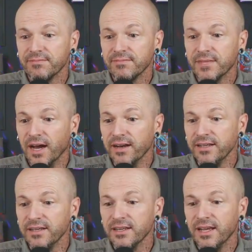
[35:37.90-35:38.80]
Got
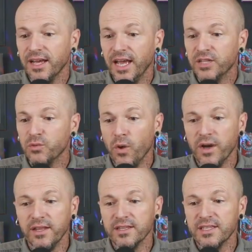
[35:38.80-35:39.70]
it? It's one
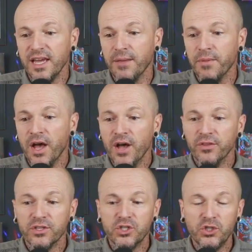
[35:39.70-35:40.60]
and the same.
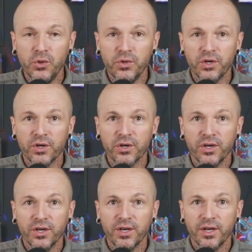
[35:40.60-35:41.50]
The sooner
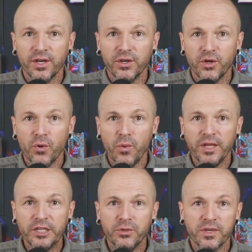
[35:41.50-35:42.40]
you're
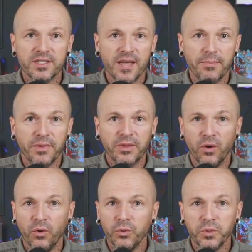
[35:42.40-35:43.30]
willing to accept that the
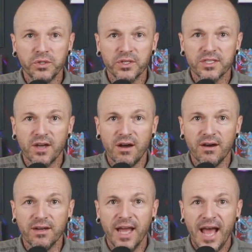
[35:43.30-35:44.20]
old world is
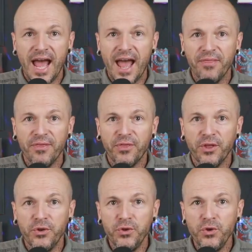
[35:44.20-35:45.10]
gone and that the
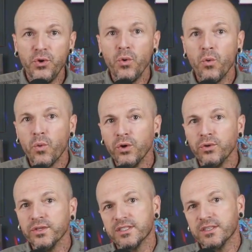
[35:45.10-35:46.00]
new
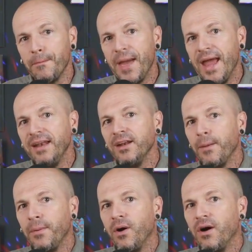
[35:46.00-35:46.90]
world is dependent
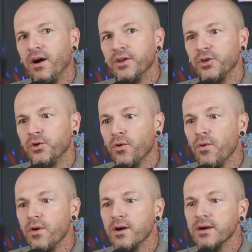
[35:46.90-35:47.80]
upon
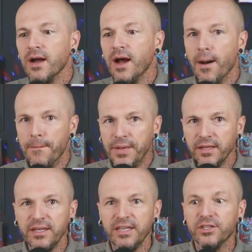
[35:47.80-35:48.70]
your
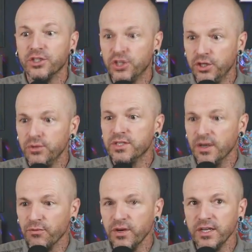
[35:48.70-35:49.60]
ability to choose
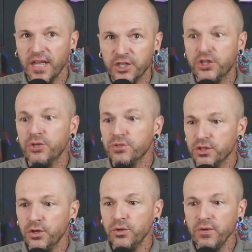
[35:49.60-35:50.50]
different and choose
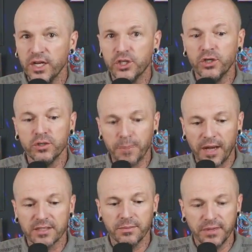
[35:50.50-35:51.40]
new and choose
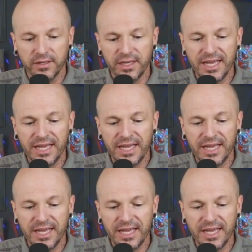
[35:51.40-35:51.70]
possibility